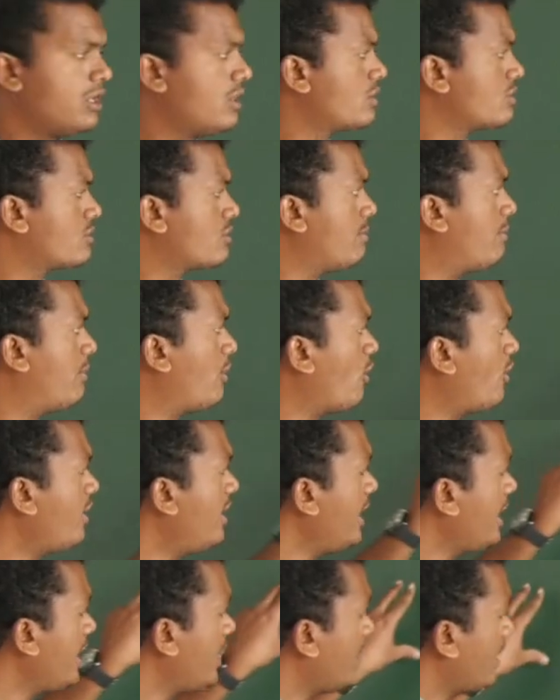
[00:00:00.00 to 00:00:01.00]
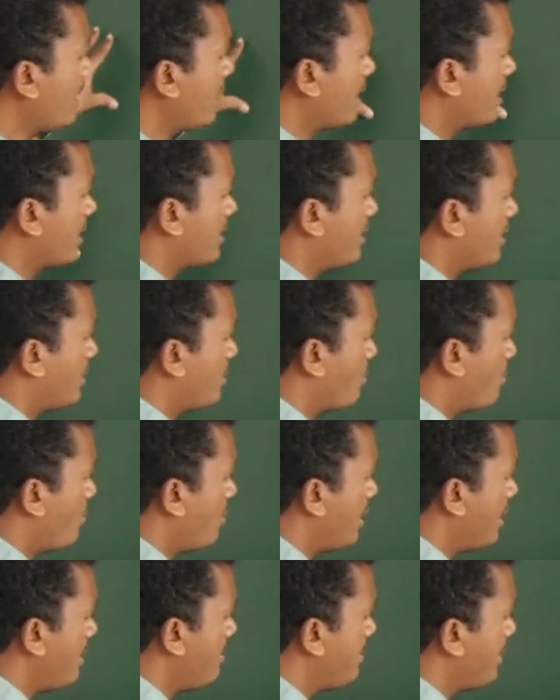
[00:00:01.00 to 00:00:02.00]
So broadly, the
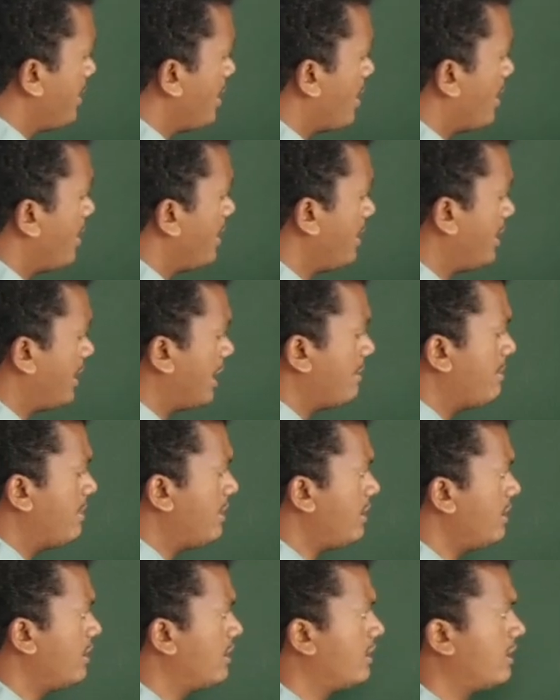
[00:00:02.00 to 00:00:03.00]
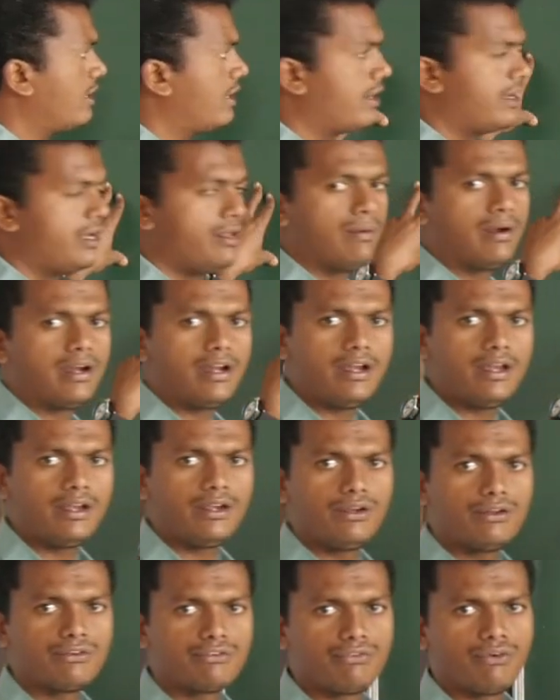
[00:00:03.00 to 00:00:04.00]
total periodic table divided
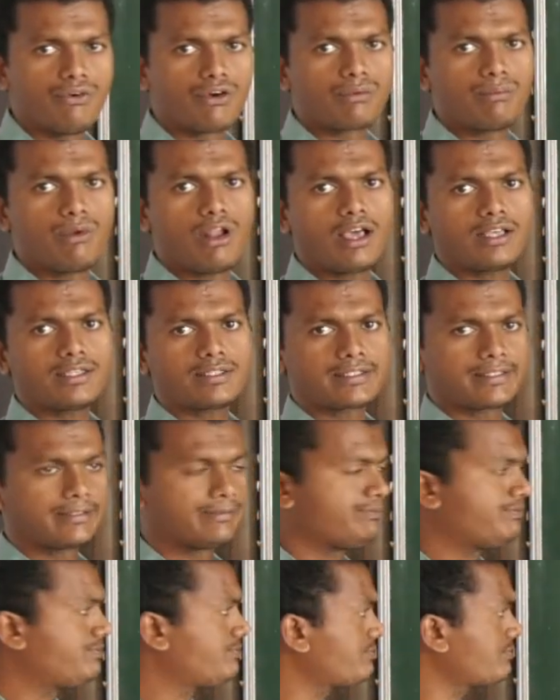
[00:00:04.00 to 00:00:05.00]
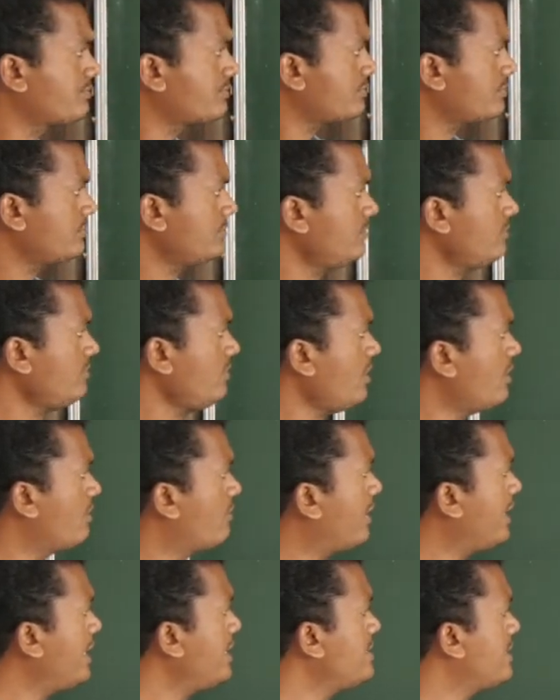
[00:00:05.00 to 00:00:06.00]
into 4 blocks.
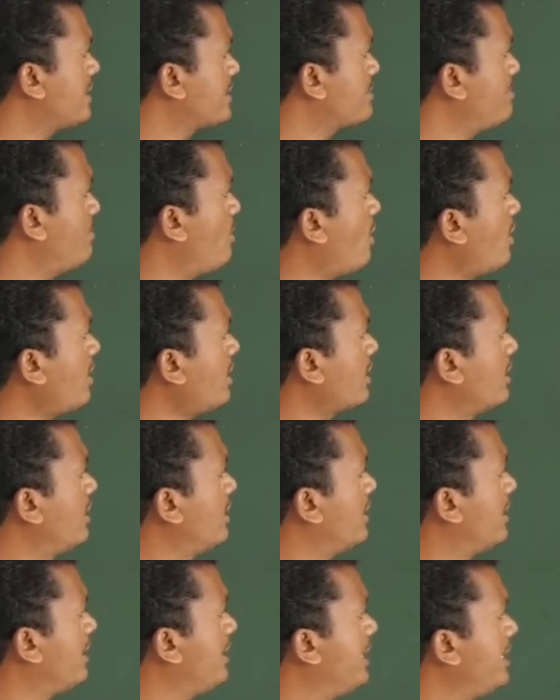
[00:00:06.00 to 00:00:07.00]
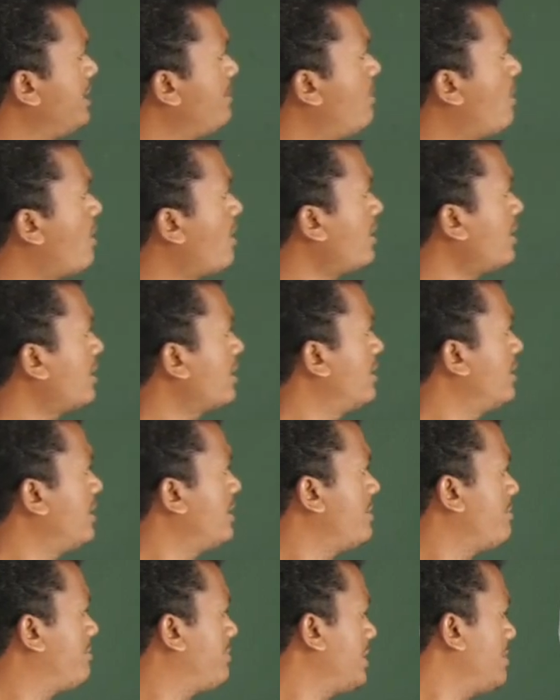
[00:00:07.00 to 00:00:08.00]
One is S block, D
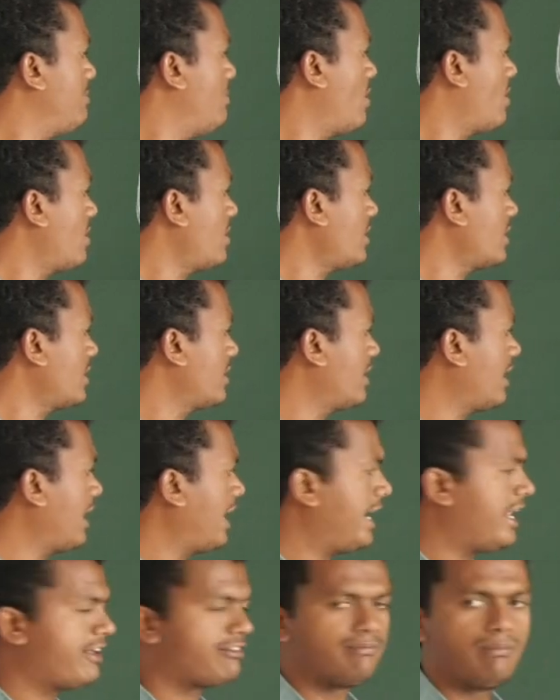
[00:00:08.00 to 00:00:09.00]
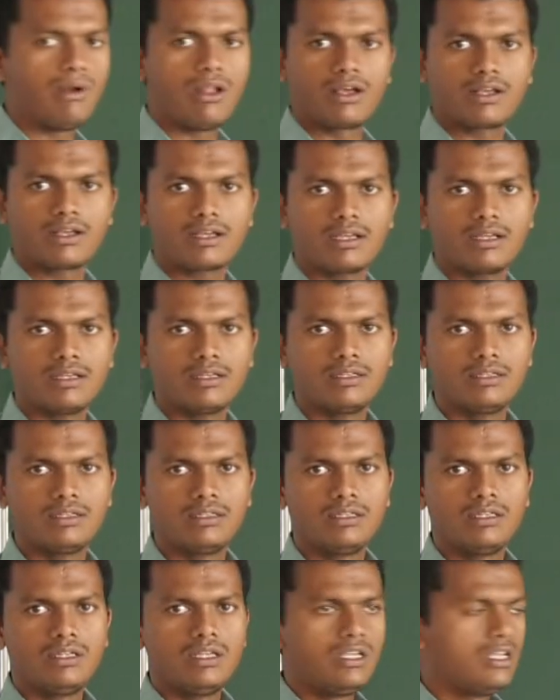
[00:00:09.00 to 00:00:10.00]
block, P block and F block.
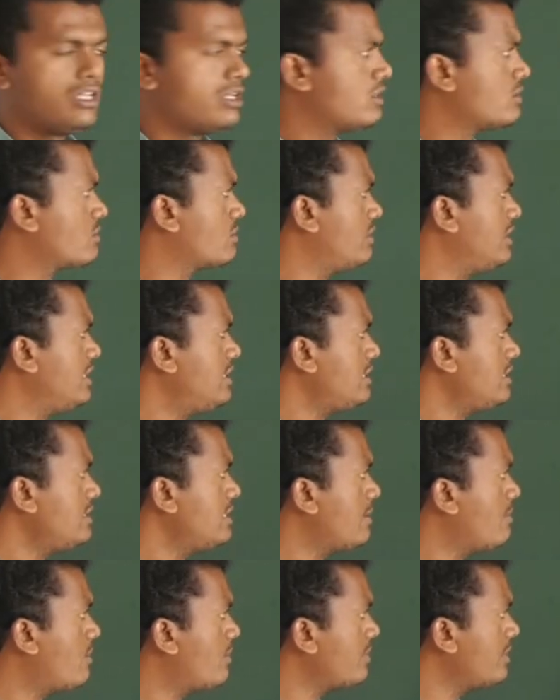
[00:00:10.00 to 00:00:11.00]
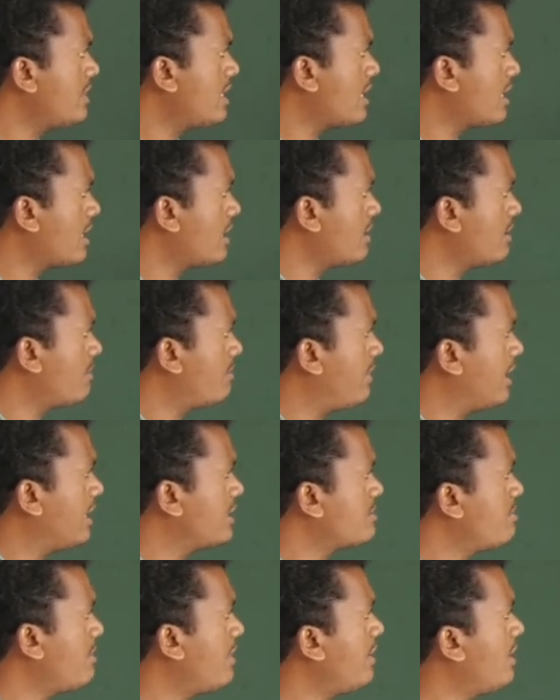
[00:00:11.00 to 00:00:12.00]
So this is about the
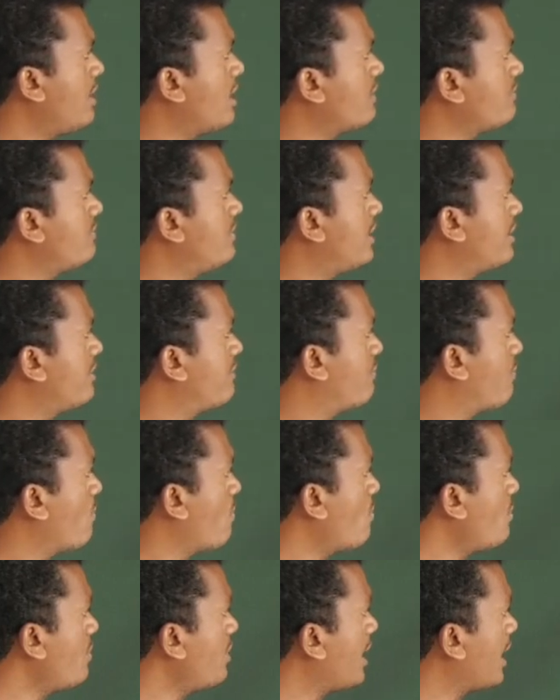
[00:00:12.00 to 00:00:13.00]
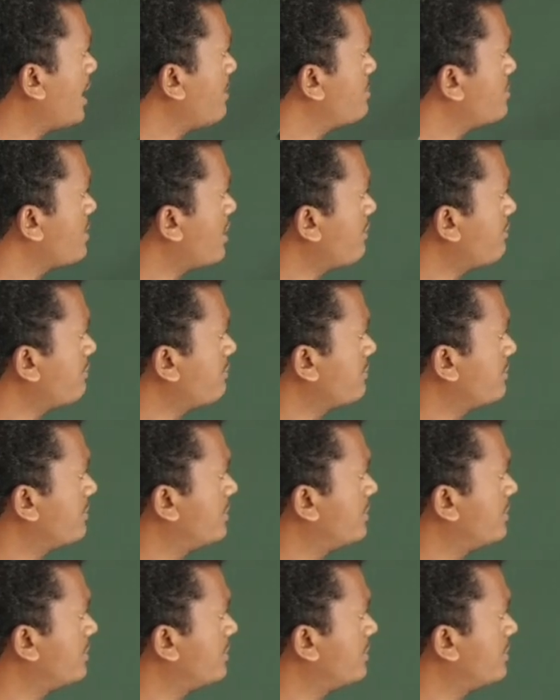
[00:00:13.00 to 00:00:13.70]
placement of that 4 types of